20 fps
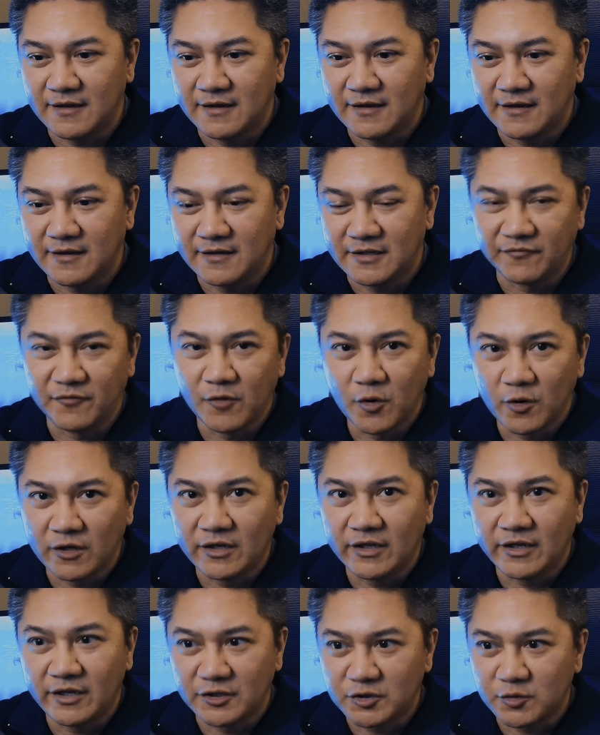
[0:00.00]
the focal
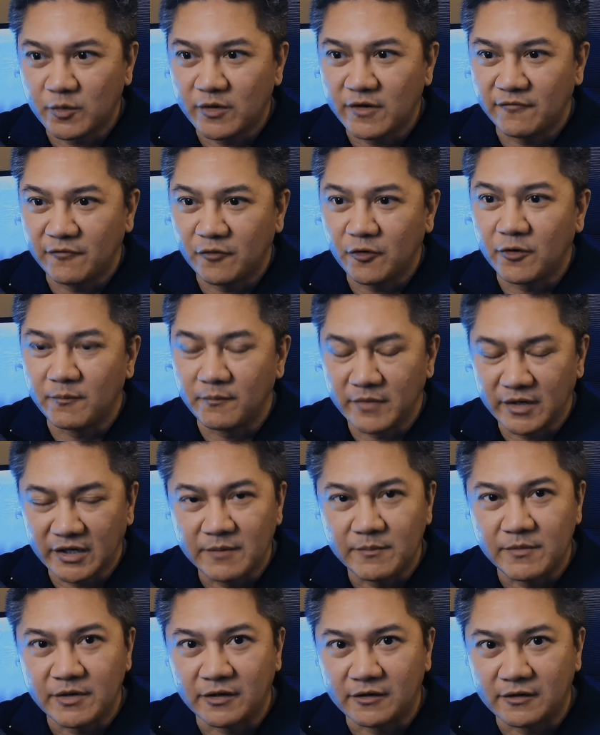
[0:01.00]
length of
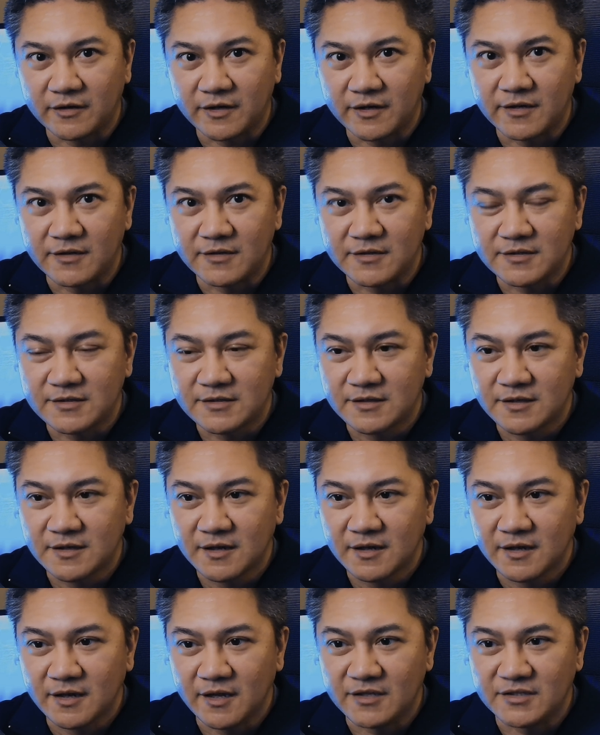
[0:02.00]
24mm
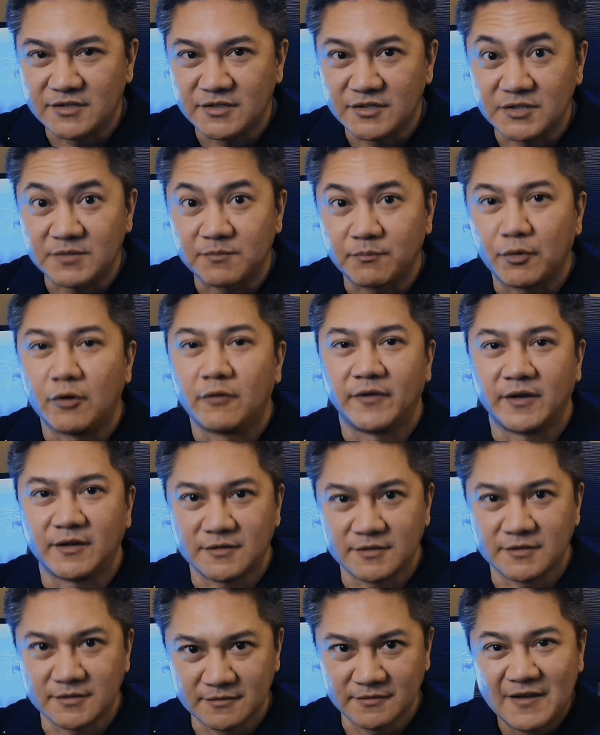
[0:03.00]
it's just perfect.